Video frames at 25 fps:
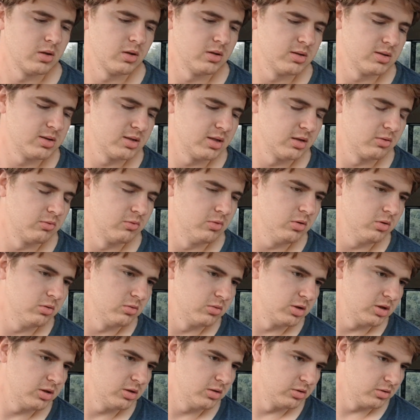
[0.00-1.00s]
And it's like, whoa,
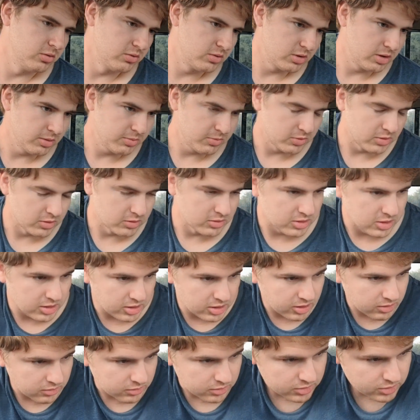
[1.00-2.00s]
Jaden, you slept around
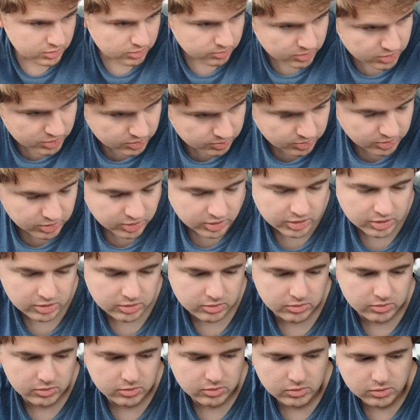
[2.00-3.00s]
10 hours. You must be like
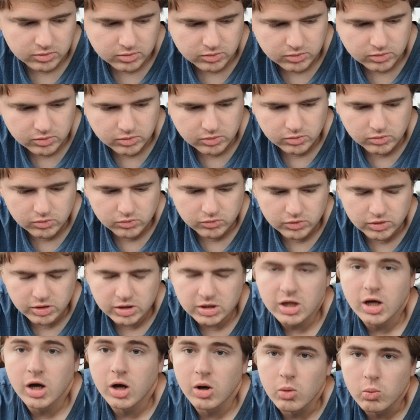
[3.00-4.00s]

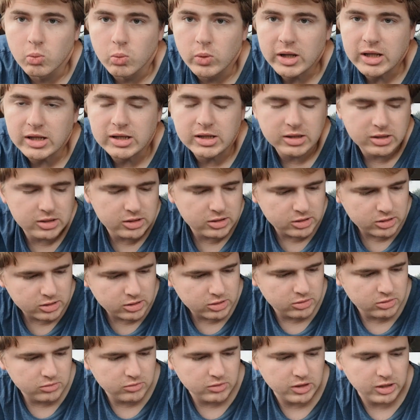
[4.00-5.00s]
really awake
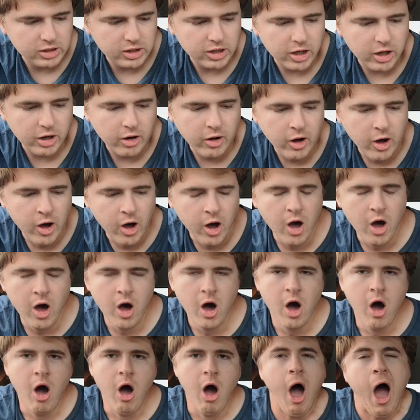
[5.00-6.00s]
right now
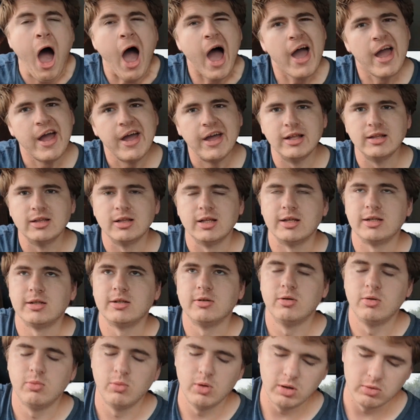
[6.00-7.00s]
and like
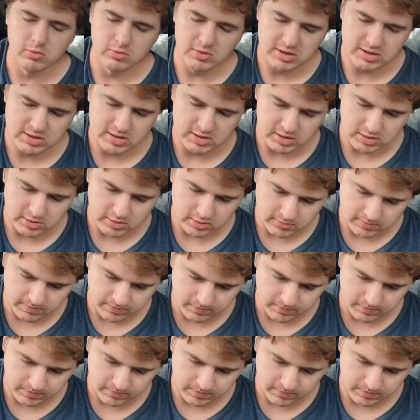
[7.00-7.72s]
well rested.